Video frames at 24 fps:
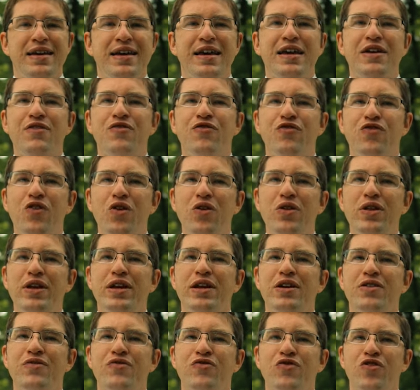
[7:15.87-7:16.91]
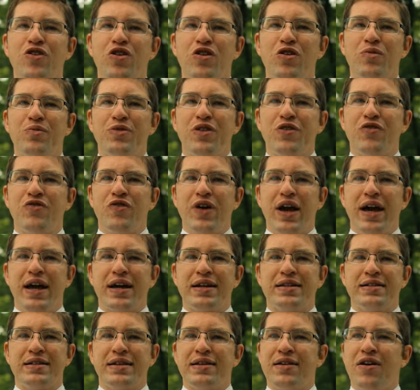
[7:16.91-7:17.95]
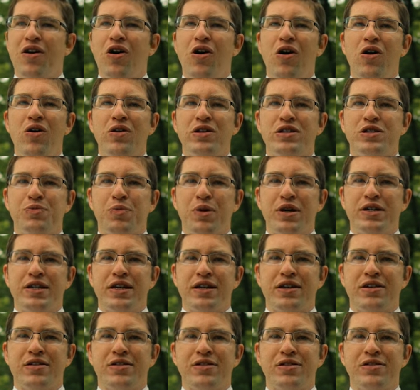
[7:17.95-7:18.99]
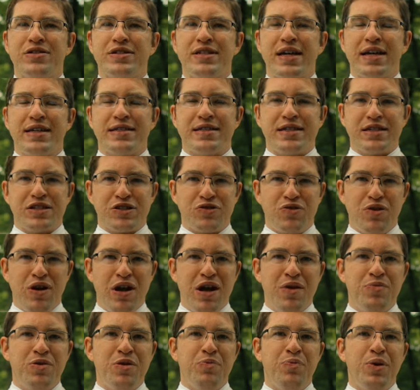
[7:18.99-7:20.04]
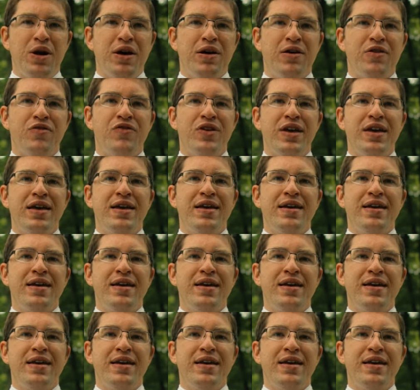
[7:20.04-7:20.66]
He fully confirmed the fact and all its particulars as described above,